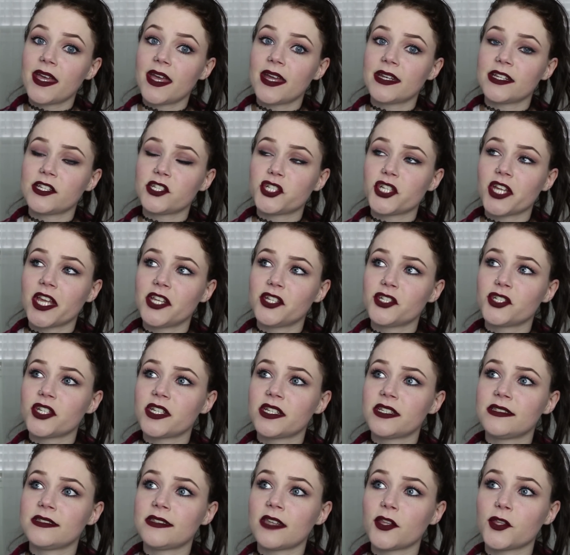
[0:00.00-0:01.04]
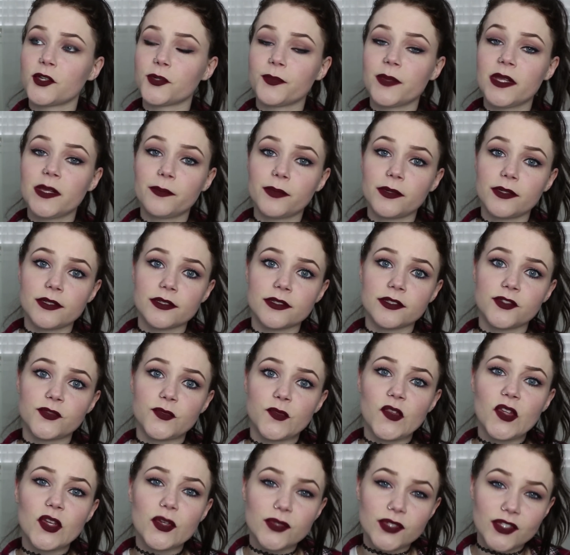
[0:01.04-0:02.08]
and it changes other people's
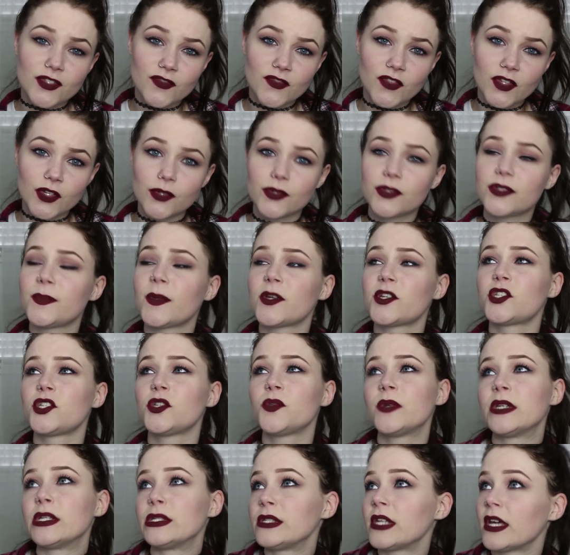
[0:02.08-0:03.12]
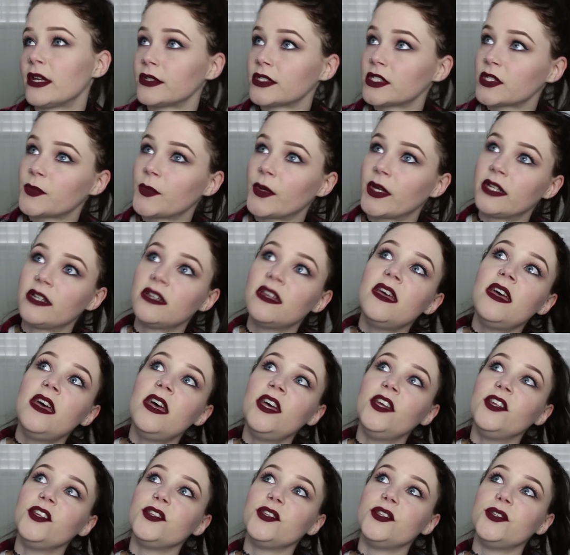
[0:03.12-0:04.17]
views of you, especially when you tell someone
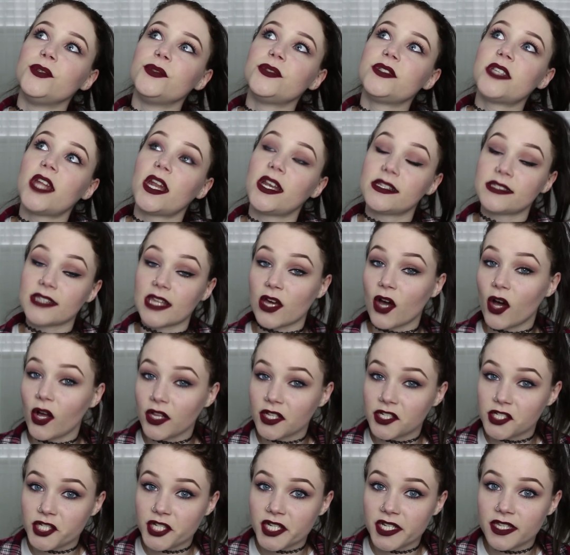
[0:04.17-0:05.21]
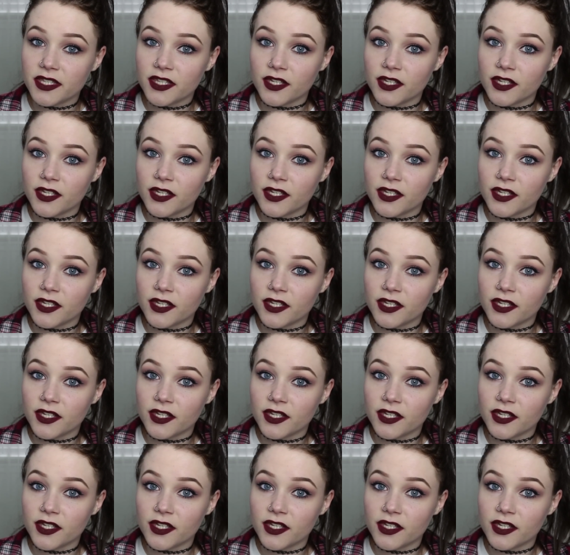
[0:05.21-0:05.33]
you study psychology.